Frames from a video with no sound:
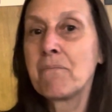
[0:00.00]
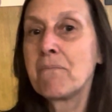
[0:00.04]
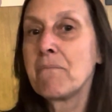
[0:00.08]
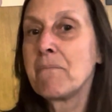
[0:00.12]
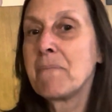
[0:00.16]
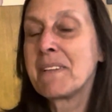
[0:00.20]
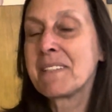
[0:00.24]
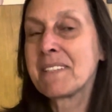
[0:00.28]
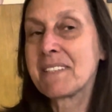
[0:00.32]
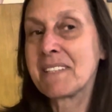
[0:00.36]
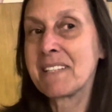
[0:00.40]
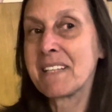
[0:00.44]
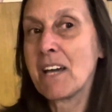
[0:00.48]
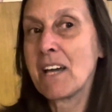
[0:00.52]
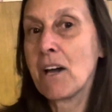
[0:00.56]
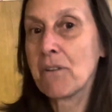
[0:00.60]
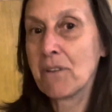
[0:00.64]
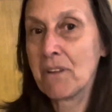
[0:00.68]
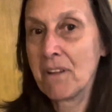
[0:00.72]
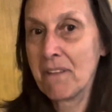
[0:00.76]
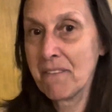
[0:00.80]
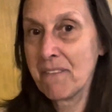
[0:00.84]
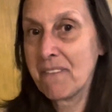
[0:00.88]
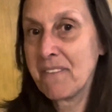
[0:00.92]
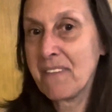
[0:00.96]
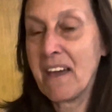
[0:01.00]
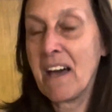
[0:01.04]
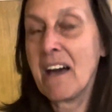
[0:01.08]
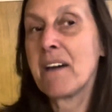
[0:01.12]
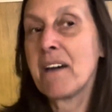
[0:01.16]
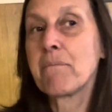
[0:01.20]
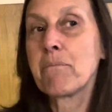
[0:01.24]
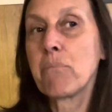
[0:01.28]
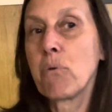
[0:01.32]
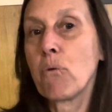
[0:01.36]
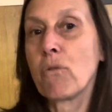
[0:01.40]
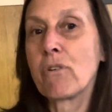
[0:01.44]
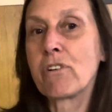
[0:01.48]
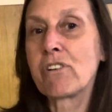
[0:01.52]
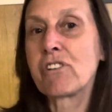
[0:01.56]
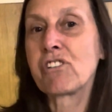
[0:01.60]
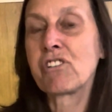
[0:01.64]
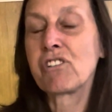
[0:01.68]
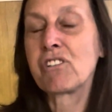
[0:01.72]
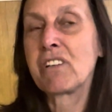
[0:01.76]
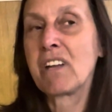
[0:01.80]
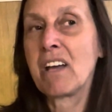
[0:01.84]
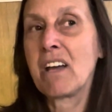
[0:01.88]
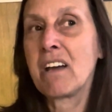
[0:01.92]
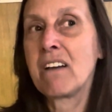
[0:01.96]
missing out on that
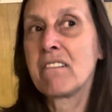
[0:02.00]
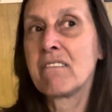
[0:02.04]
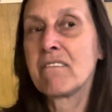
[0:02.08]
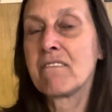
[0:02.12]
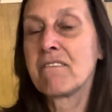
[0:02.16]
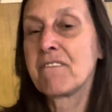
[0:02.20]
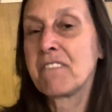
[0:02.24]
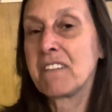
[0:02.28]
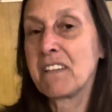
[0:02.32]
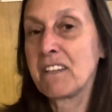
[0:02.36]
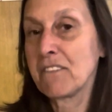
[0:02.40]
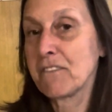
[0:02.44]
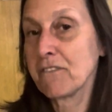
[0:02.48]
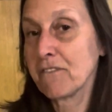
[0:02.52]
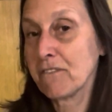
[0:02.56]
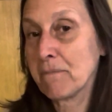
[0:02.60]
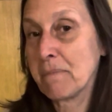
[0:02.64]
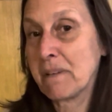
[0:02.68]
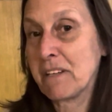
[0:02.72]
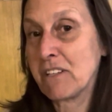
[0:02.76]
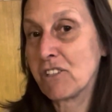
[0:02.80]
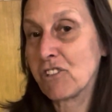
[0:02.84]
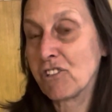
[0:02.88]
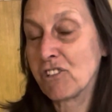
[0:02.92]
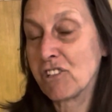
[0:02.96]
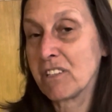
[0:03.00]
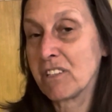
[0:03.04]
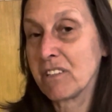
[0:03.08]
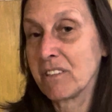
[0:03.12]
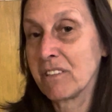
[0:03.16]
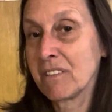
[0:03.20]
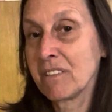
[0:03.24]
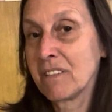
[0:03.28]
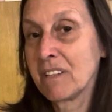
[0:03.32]
portion of the information.